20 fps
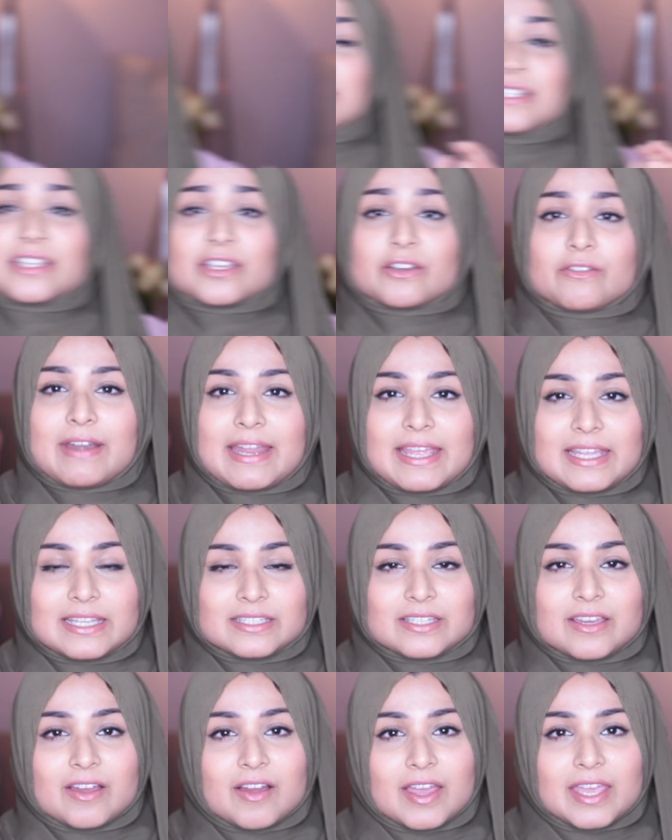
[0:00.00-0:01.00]
This is a great
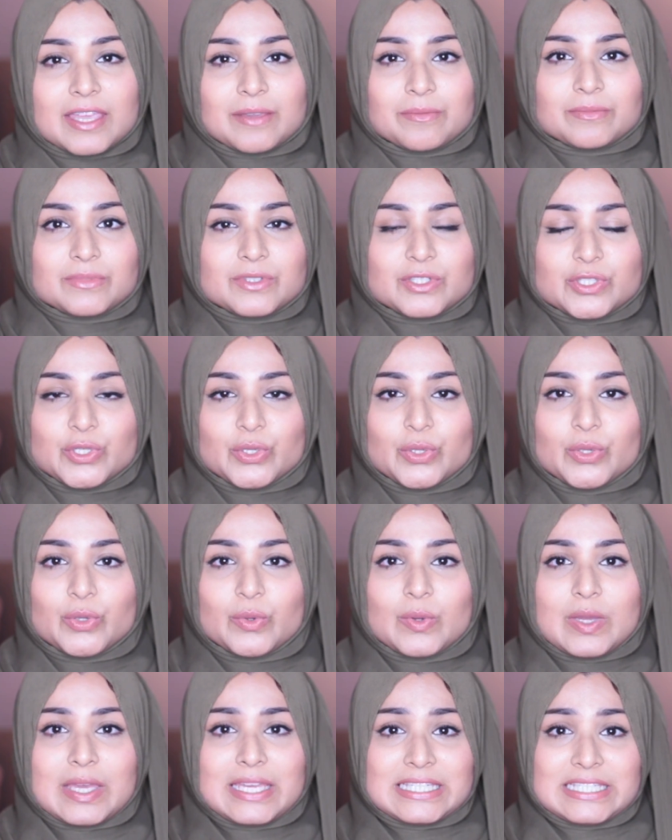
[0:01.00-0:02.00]
time
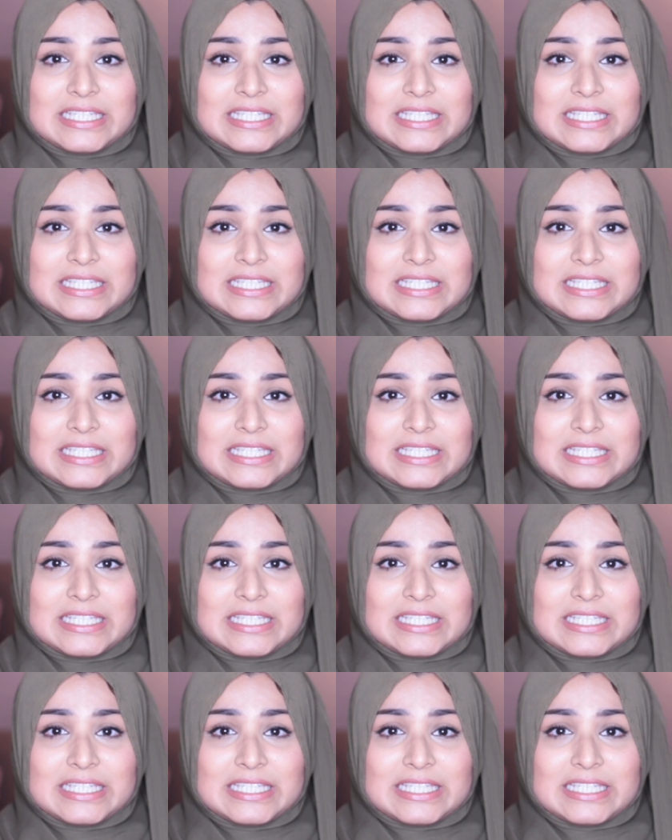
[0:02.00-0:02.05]
to